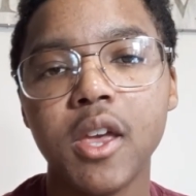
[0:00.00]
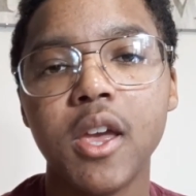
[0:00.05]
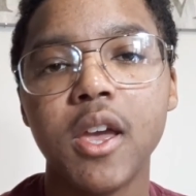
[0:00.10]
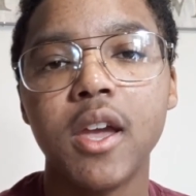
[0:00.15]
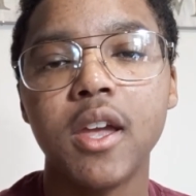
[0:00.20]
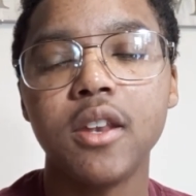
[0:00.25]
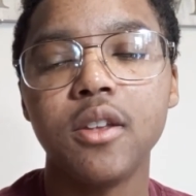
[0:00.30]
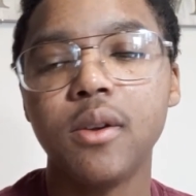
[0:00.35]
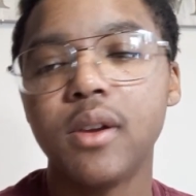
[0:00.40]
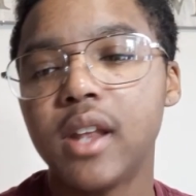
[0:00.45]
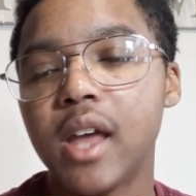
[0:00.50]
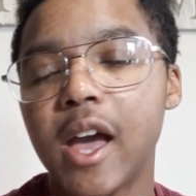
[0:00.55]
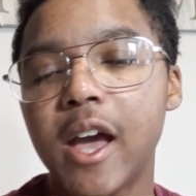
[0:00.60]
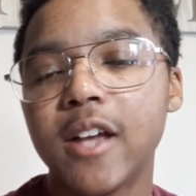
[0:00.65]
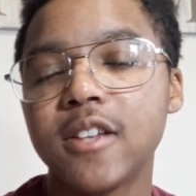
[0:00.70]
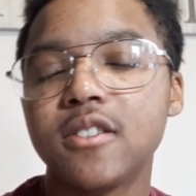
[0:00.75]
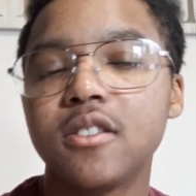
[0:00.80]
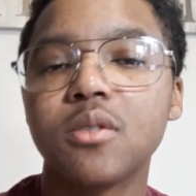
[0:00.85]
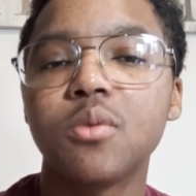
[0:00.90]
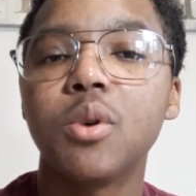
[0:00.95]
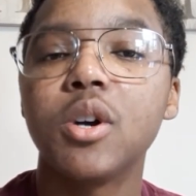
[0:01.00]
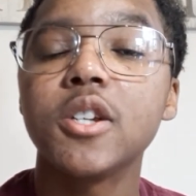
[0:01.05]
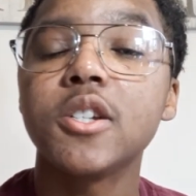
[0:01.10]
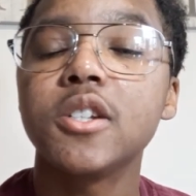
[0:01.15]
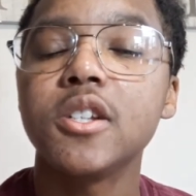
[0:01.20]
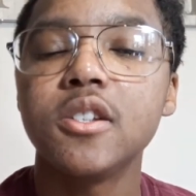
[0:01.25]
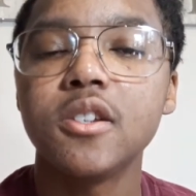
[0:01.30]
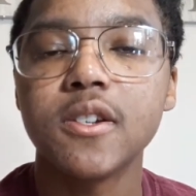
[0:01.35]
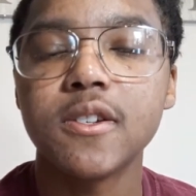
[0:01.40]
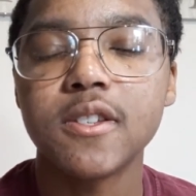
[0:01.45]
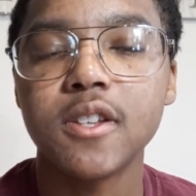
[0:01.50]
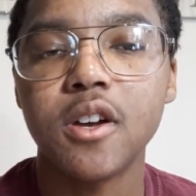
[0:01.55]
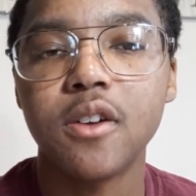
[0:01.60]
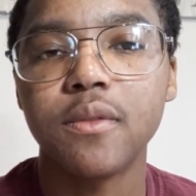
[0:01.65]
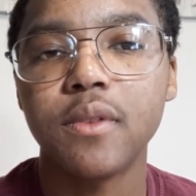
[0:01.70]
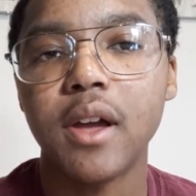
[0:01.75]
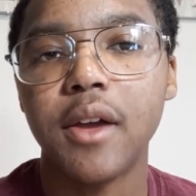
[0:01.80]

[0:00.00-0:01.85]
and you can ask the question yourself